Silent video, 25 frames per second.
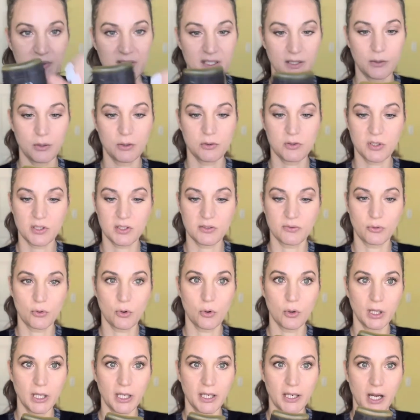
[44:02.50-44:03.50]
So you just
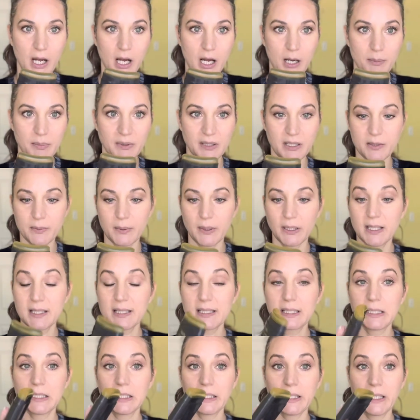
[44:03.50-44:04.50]
roll it up. This one is
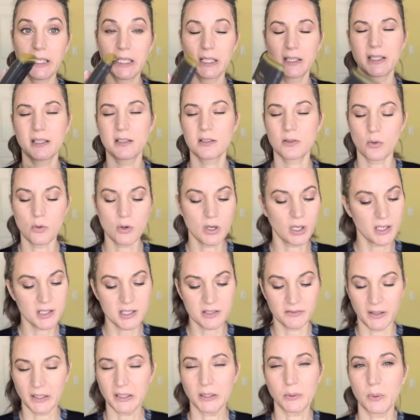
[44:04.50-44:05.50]
clear. There's all kinds
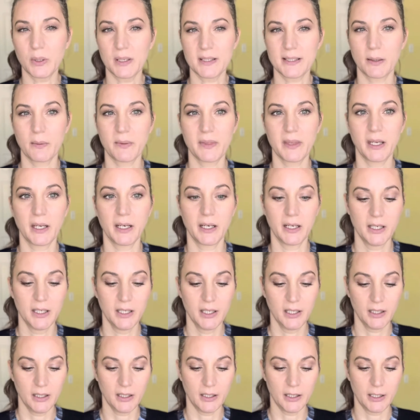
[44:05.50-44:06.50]
of other ones out there.
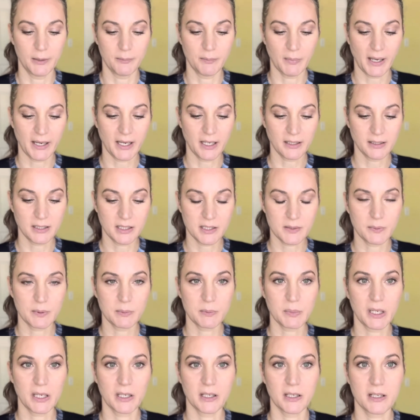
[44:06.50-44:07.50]
I got this one
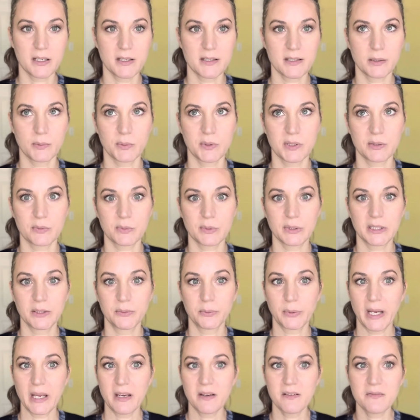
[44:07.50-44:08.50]
because it was really
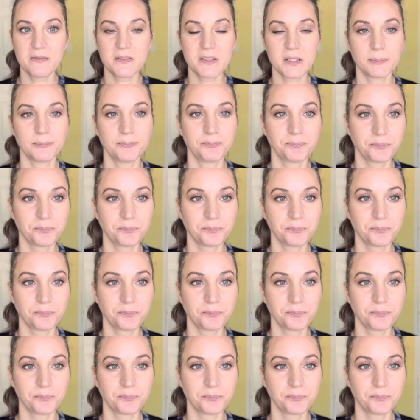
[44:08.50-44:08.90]
raved.